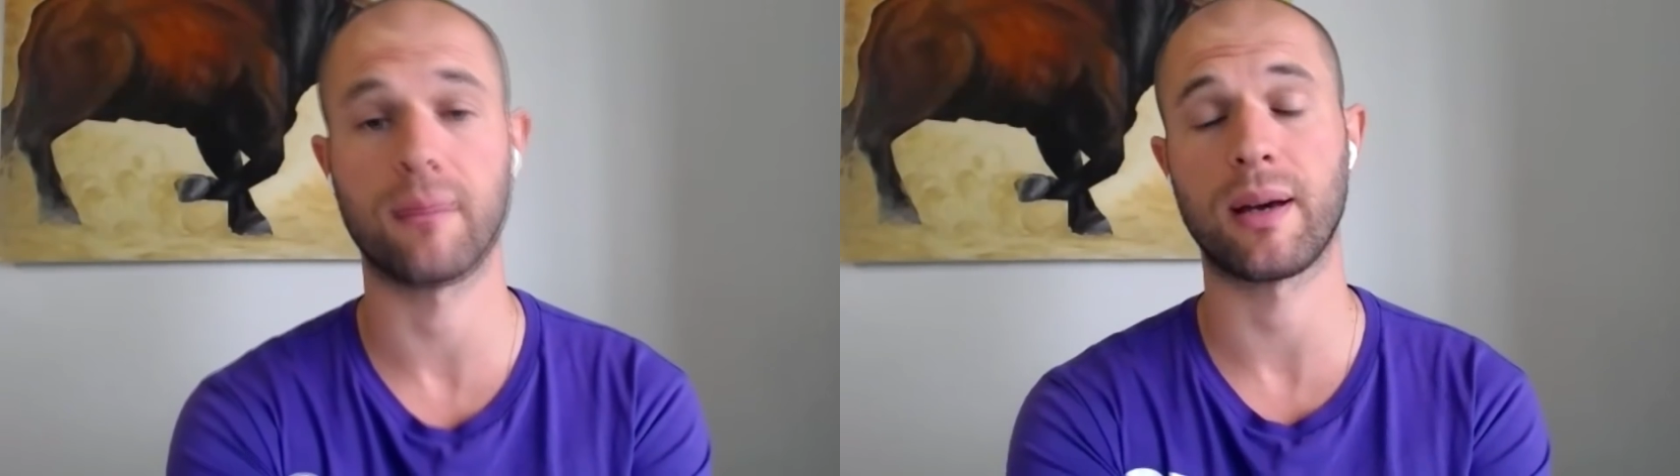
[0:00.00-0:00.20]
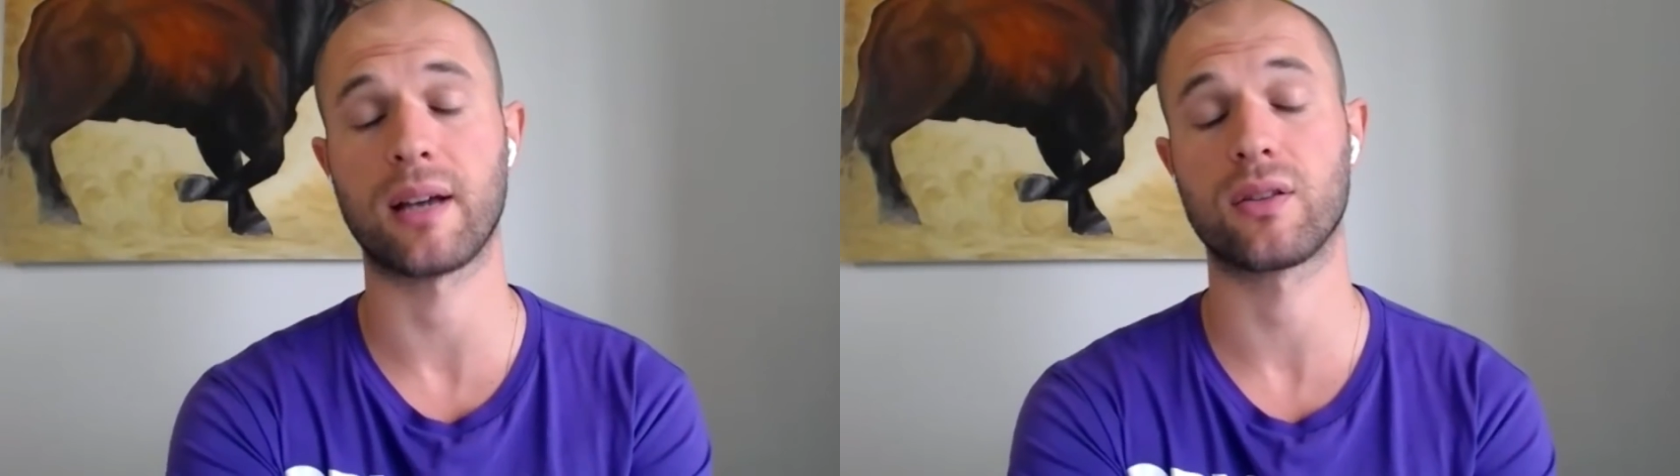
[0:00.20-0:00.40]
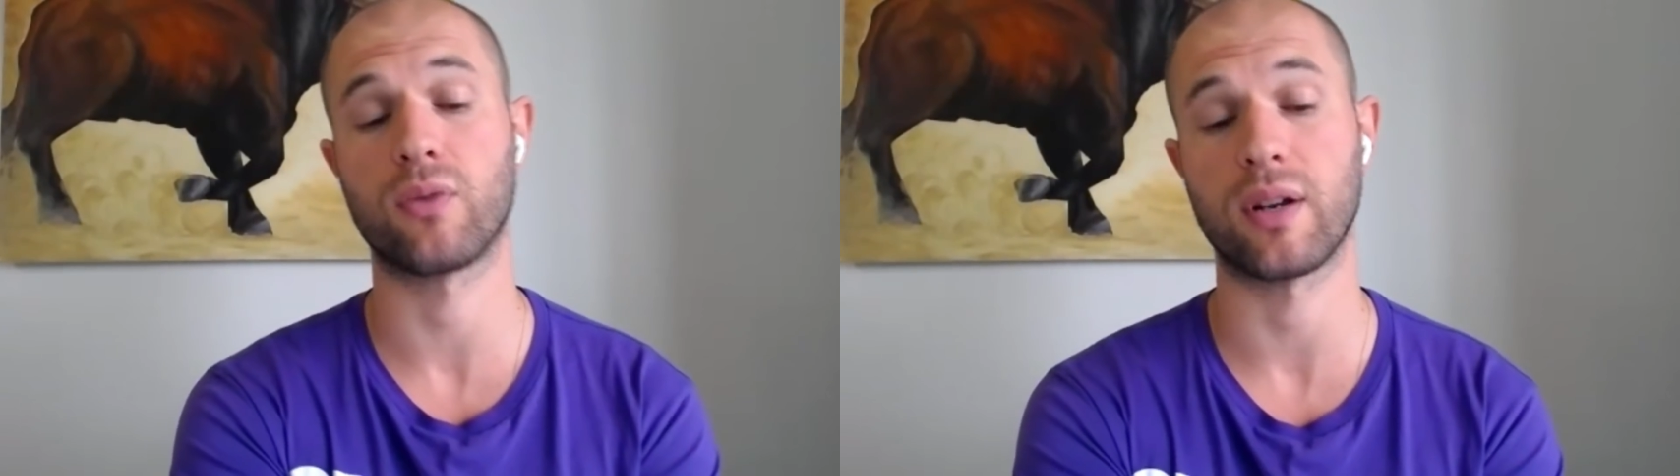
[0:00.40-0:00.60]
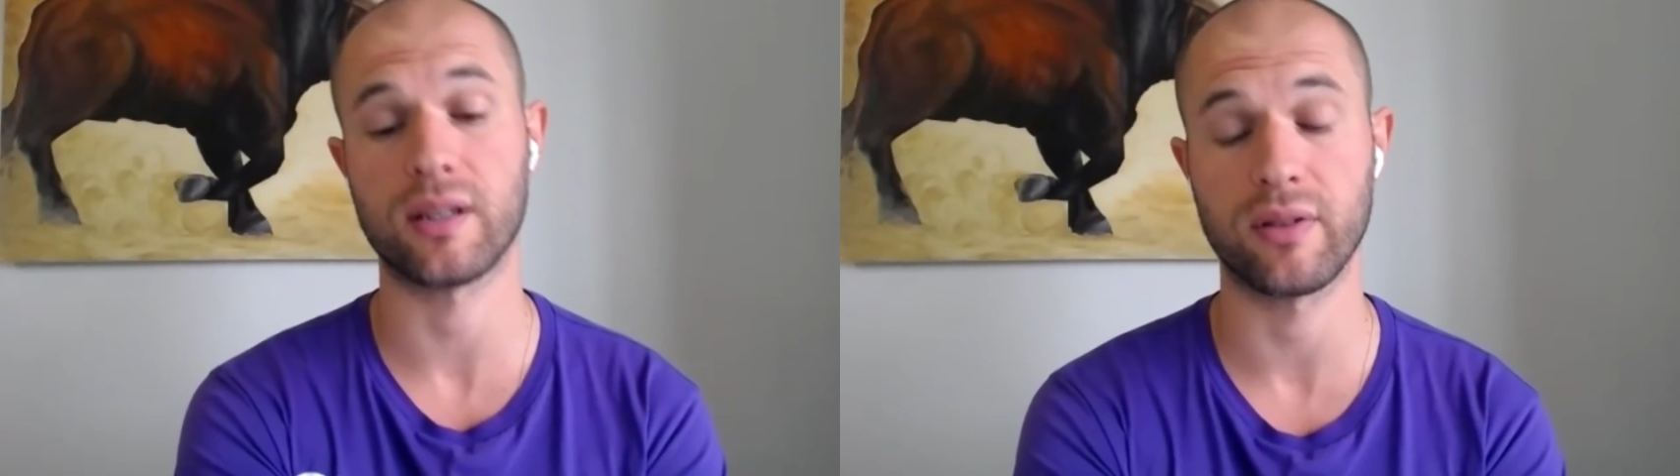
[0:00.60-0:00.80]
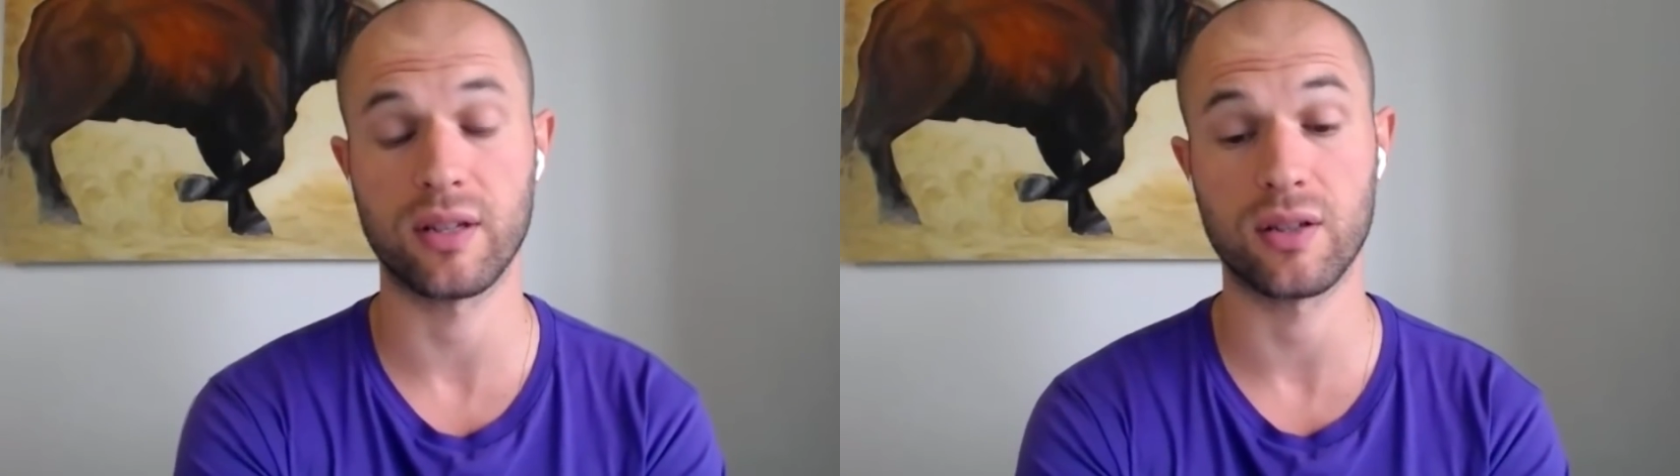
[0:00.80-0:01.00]

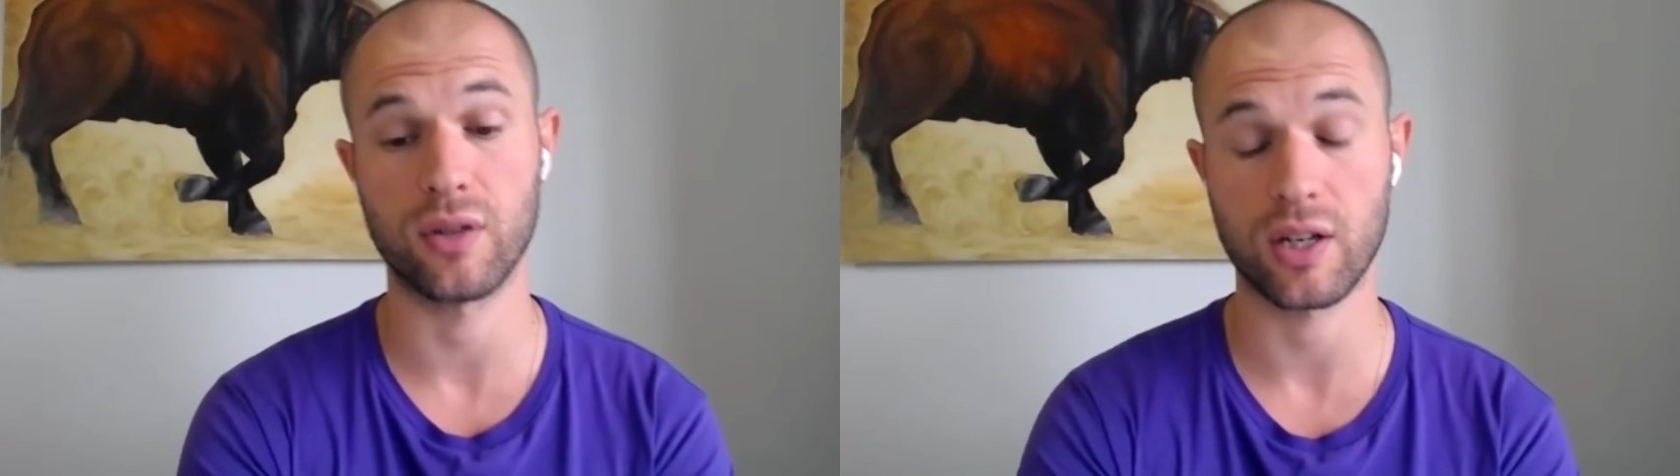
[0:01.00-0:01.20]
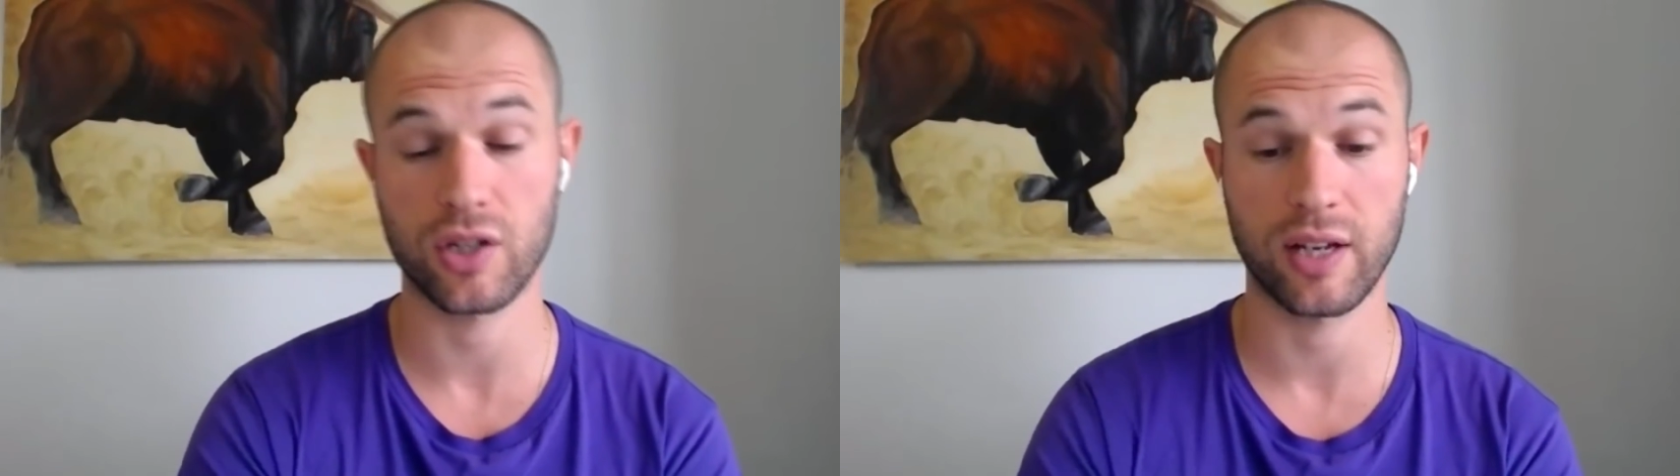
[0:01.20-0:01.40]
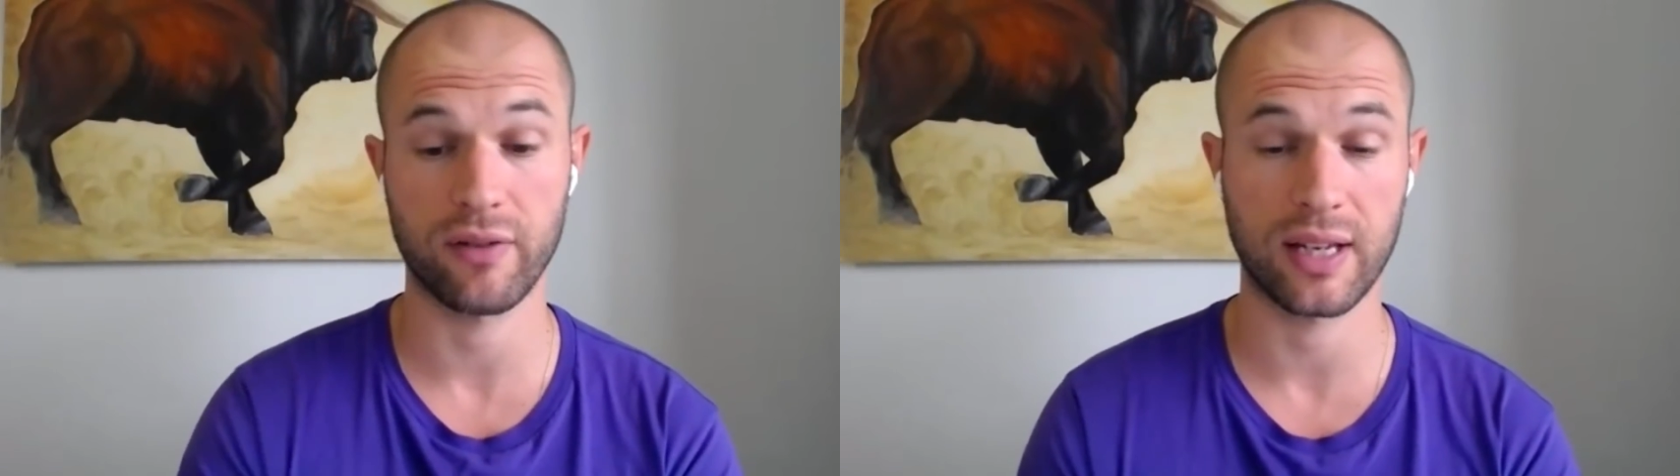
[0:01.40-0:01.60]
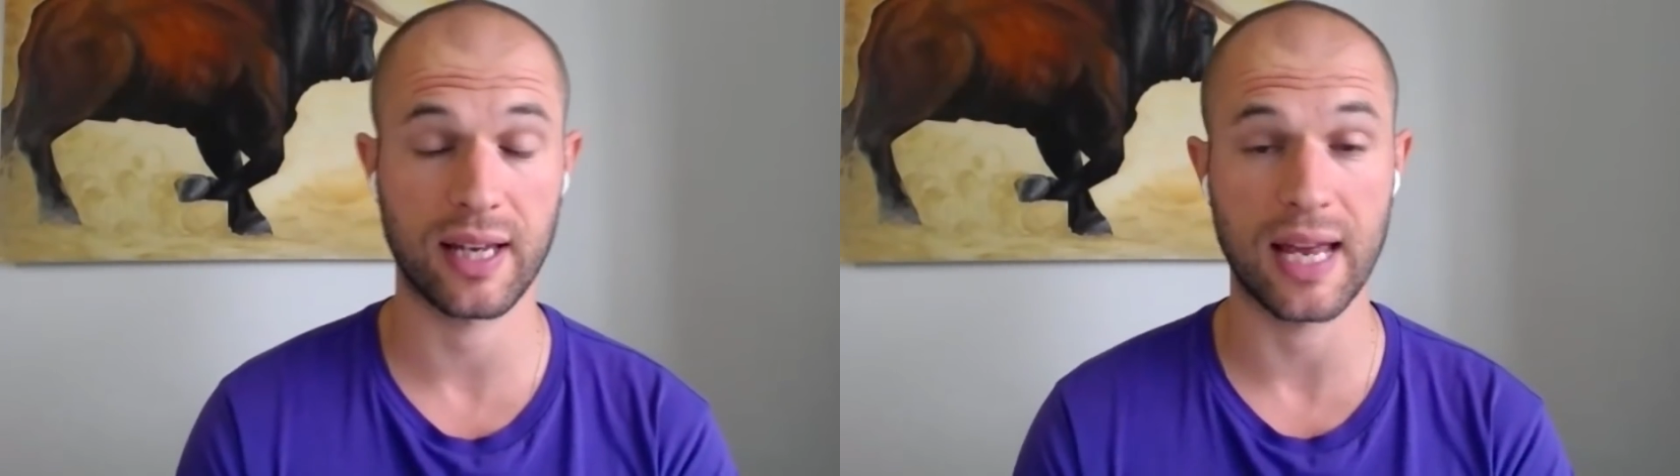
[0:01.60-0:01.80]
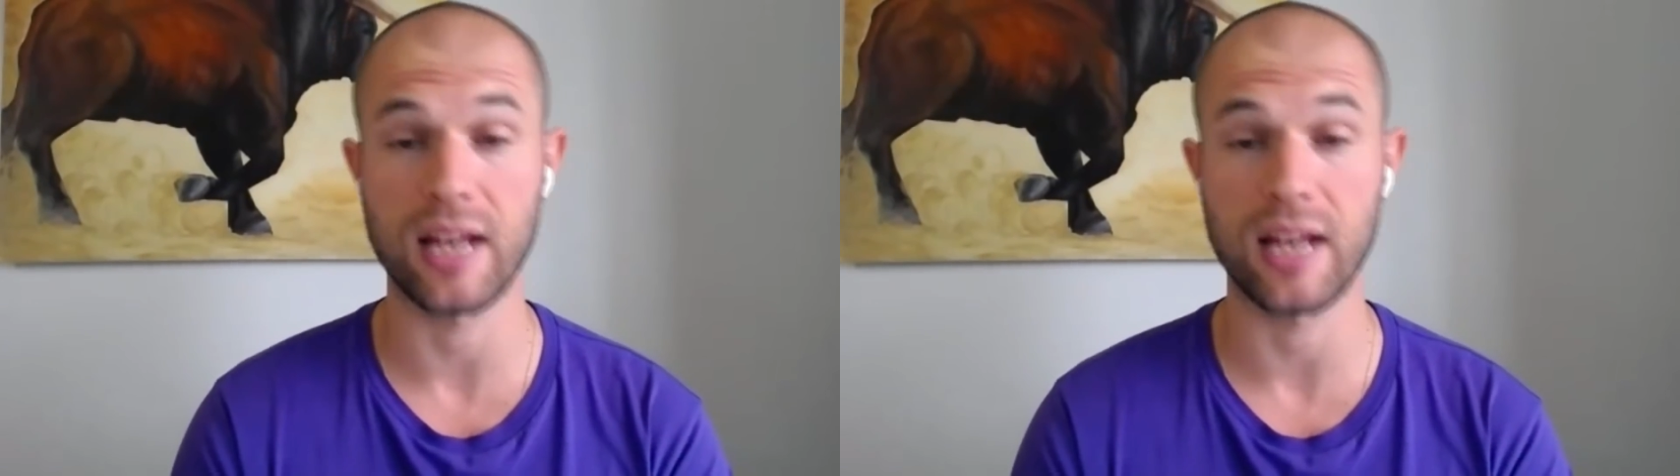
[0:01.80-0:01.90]
2017 to actually even get